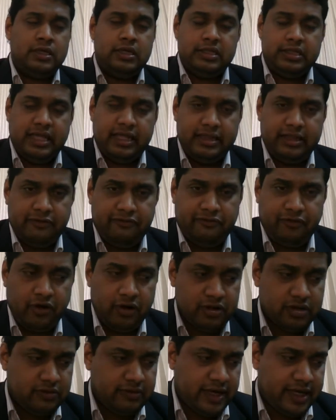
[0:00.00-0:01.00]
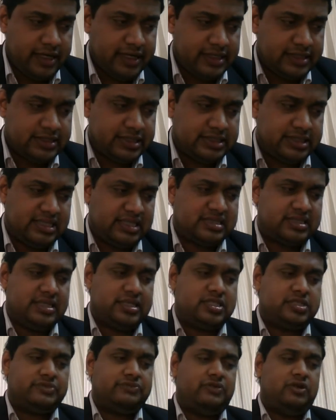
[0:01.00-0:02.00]
Then the fourth one is the
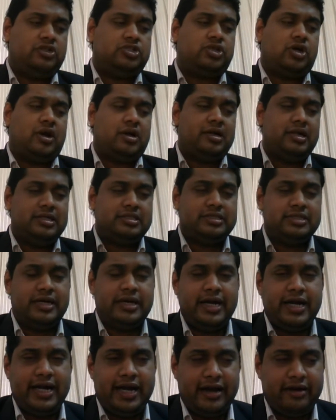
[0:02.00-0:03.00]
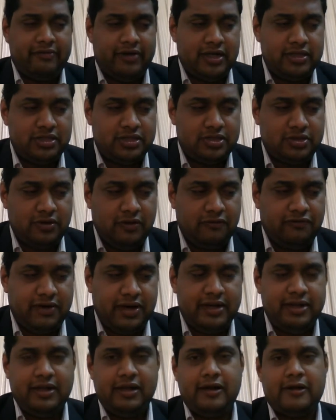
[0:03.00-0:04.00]
successful shortlisted and advanced to
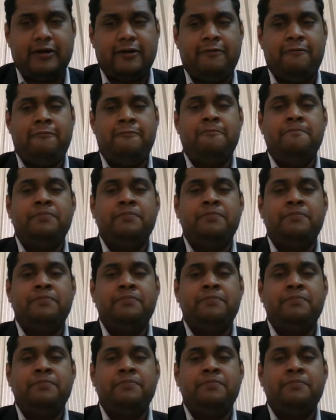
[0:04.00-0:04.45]
final round.